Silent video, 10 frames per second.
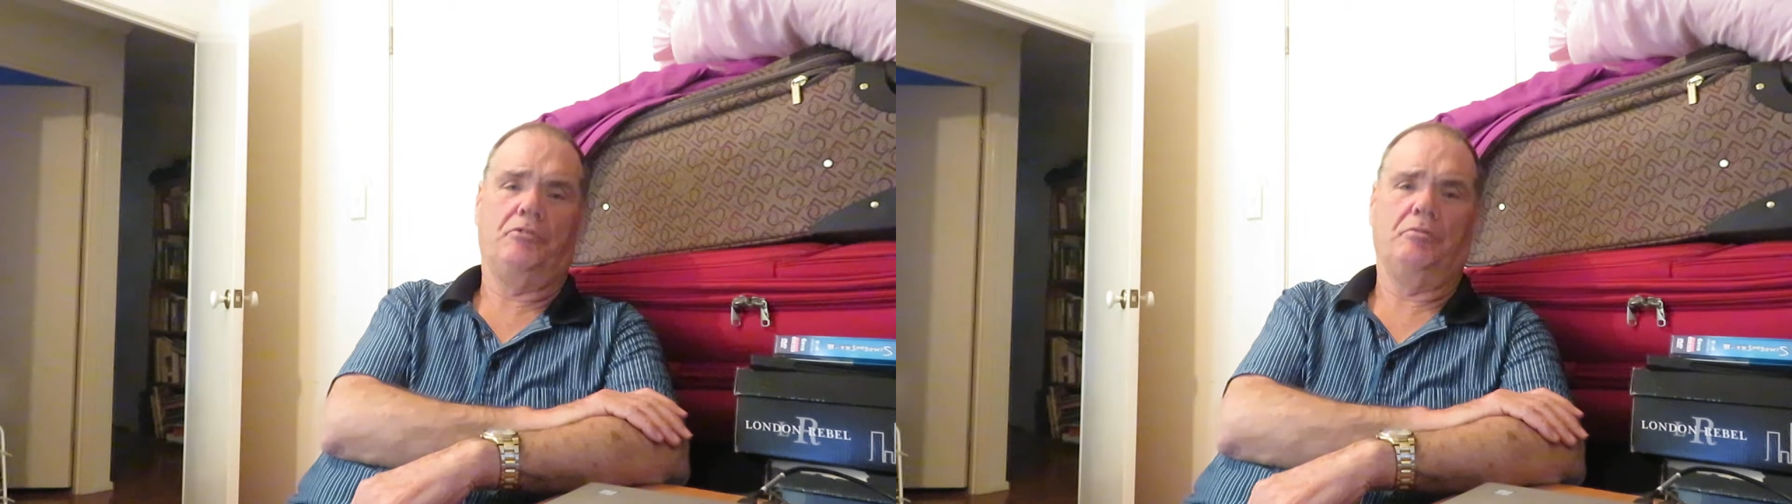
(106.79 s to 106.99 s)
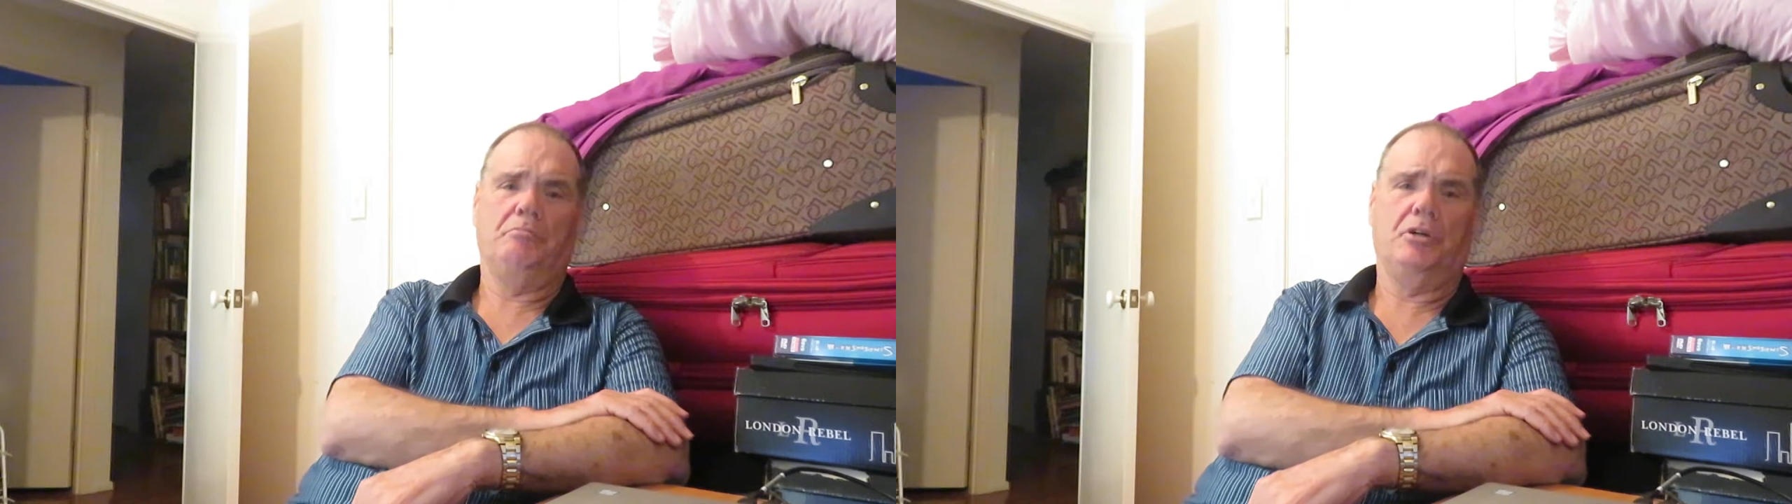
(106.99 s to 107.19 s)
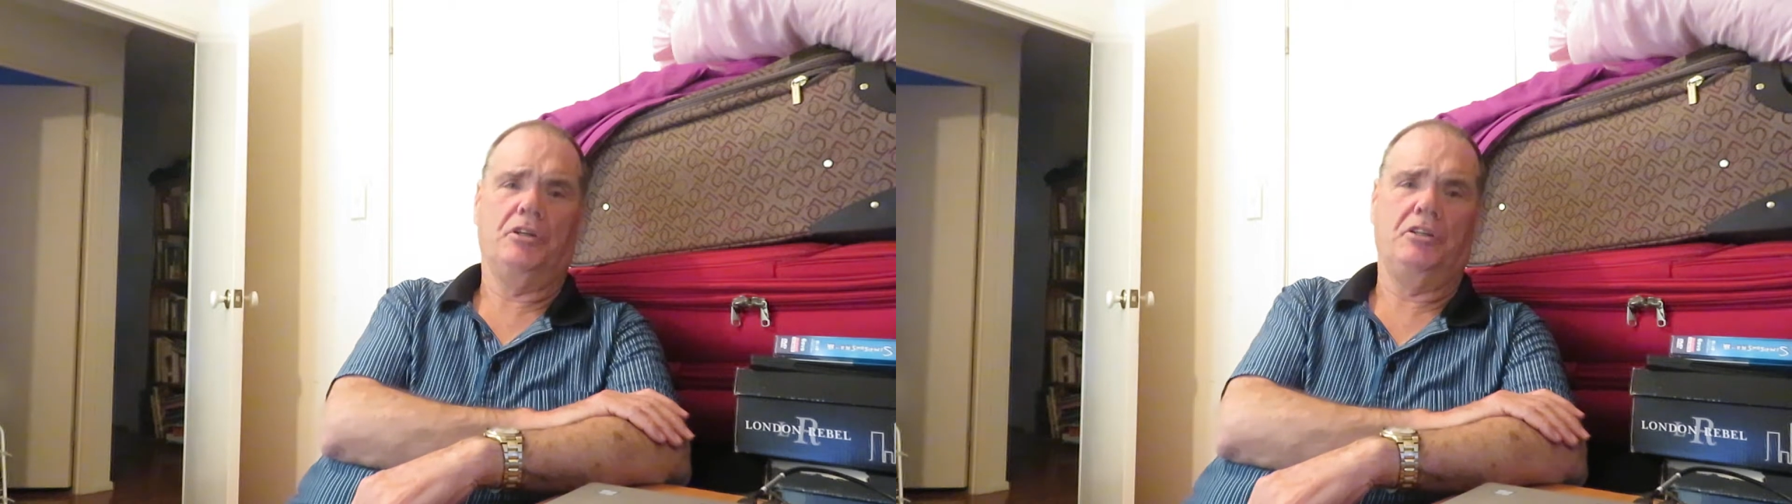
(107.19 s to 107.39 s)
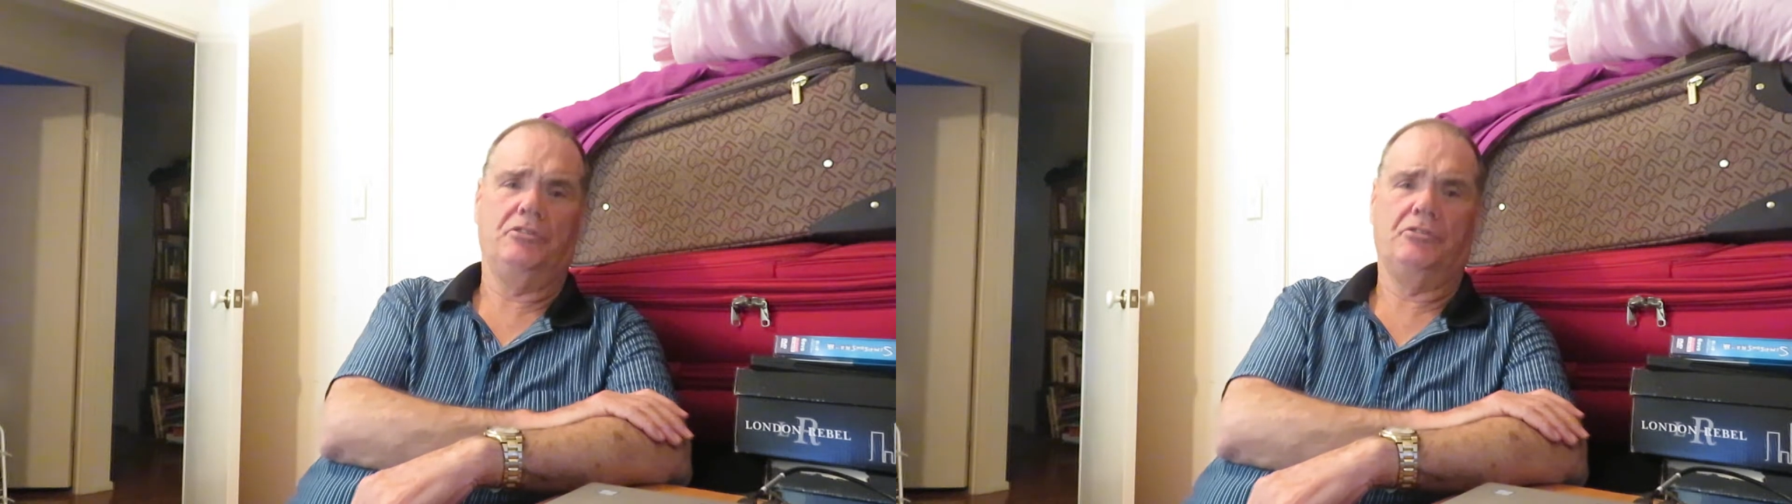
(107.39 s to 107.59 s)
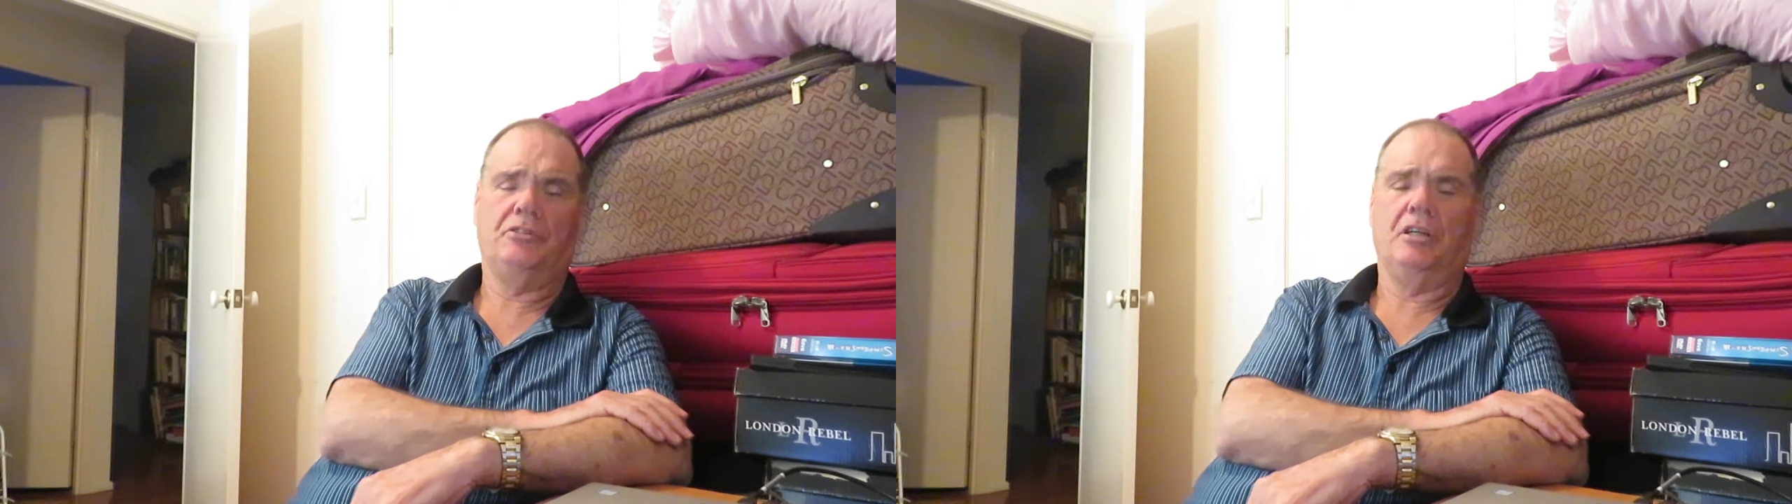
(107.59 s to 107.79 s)
some
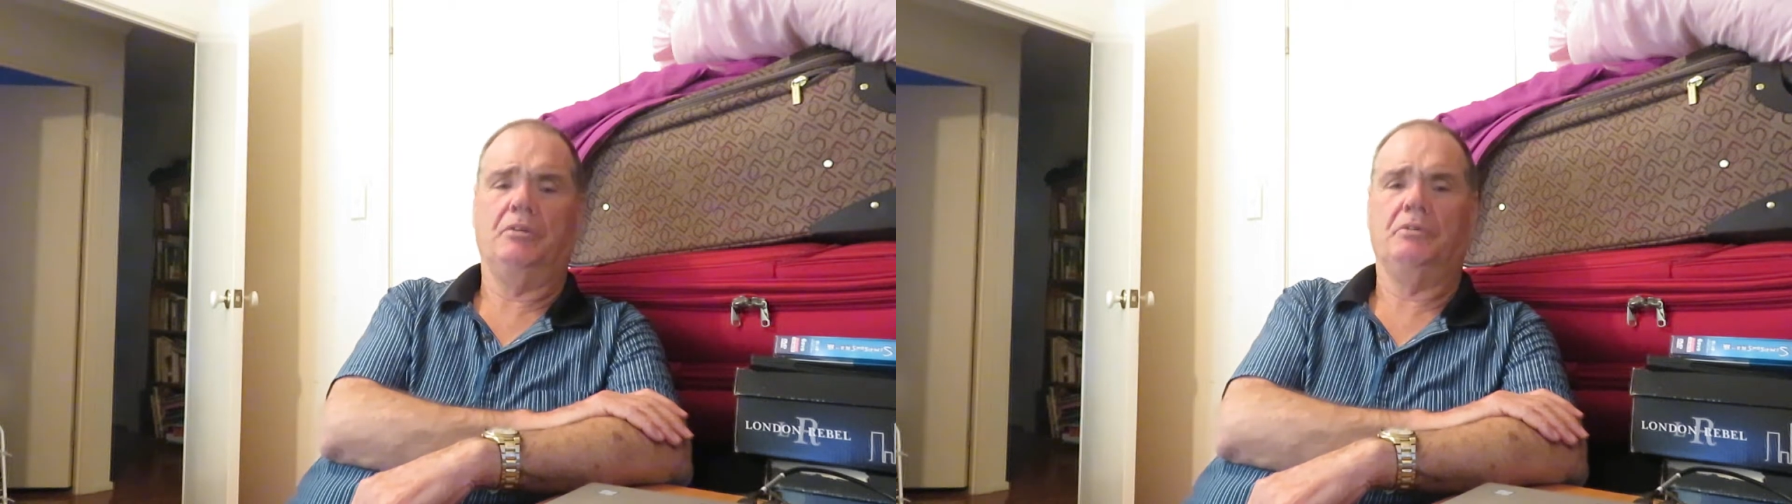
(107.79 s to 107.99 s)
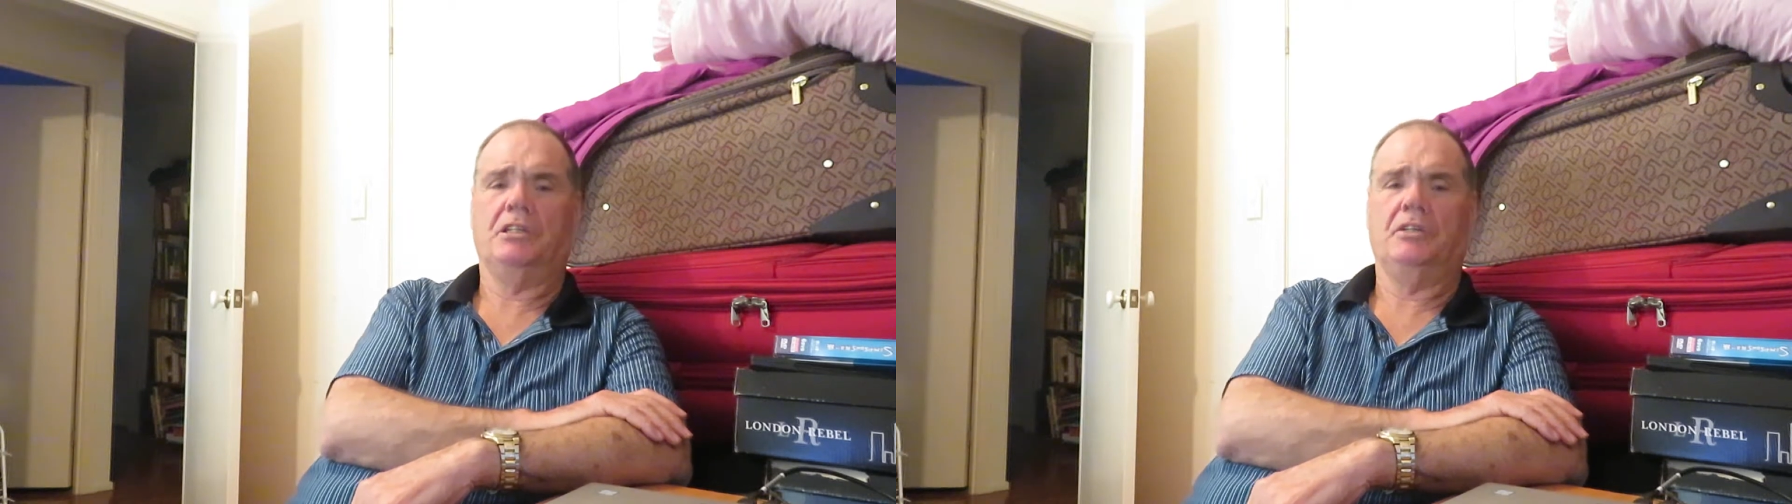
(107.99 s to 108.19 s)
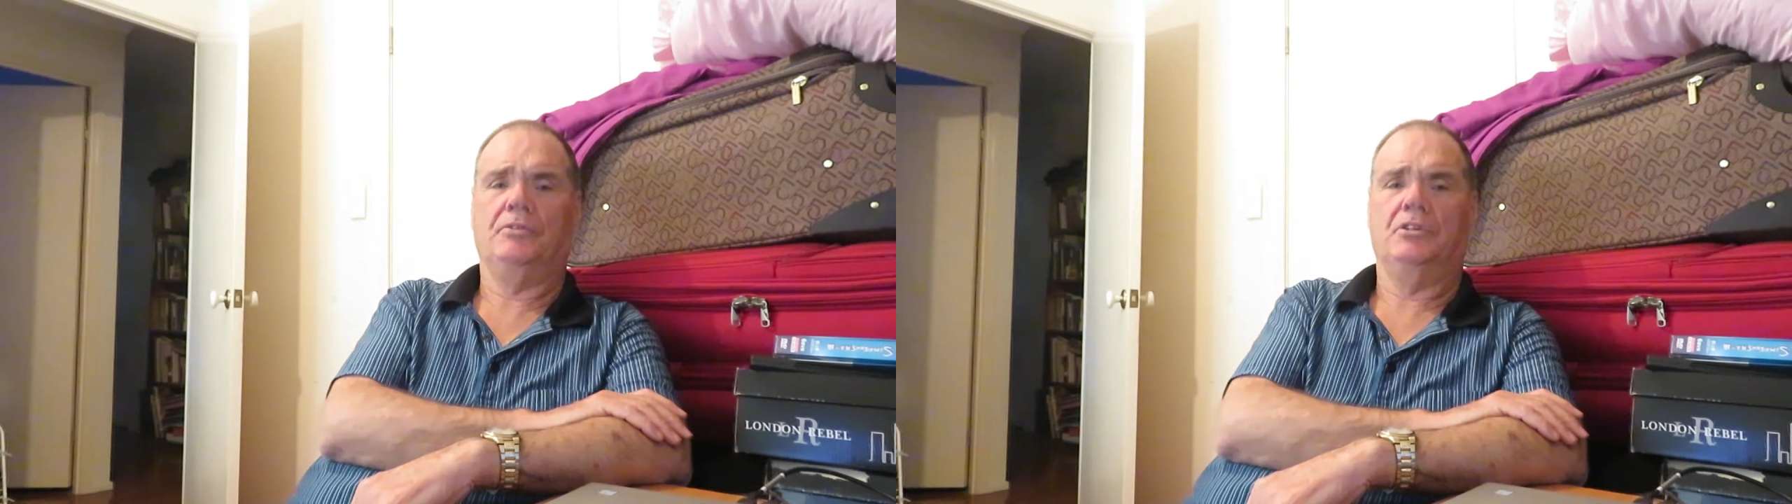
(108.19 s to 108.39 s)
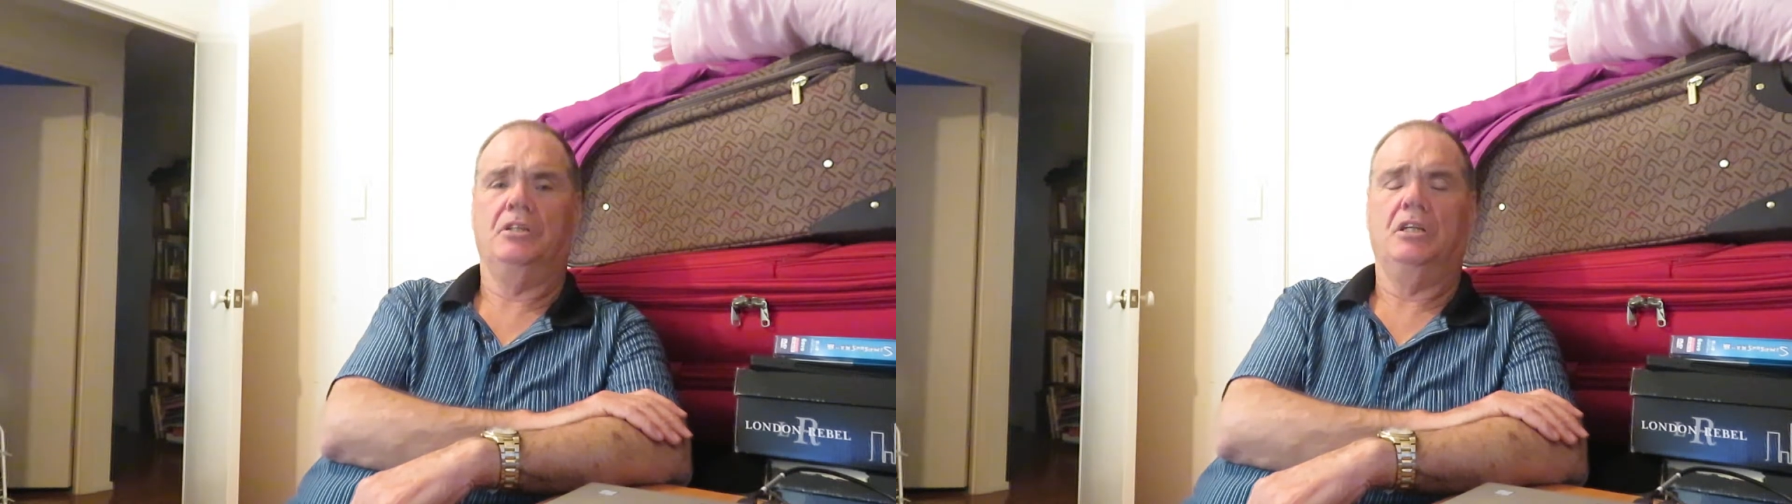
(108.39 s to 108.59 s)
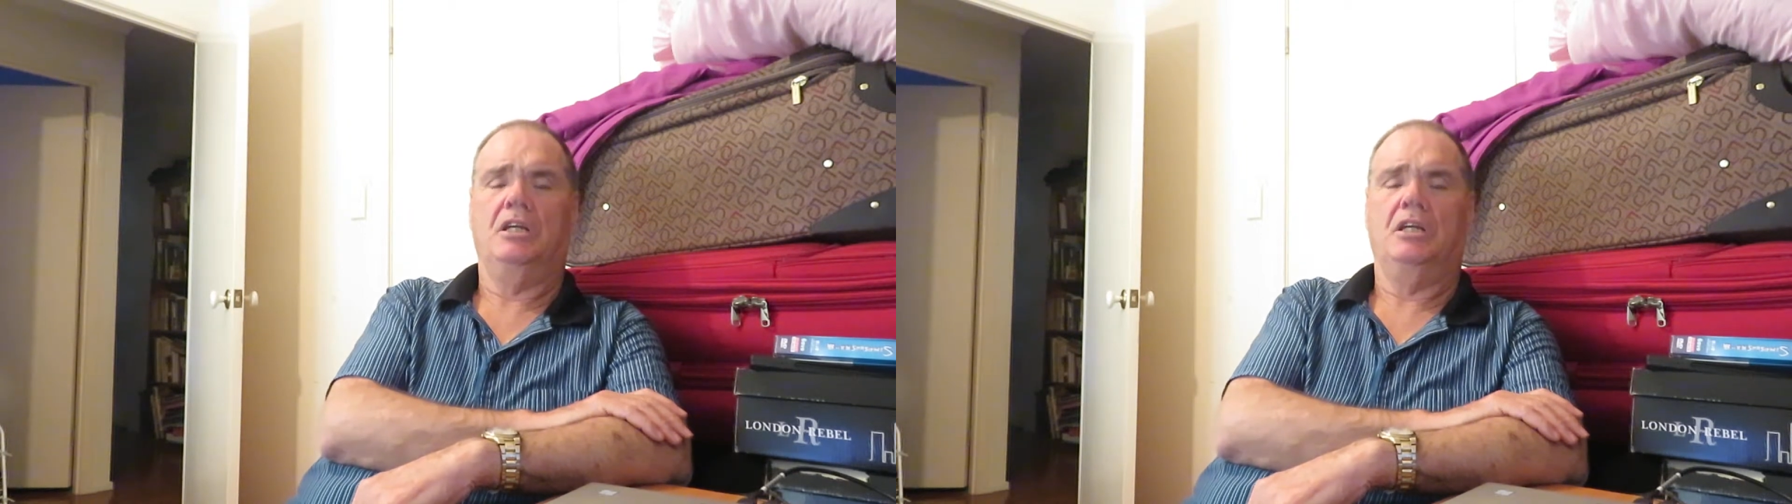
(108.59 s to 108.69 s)
bodies recovered.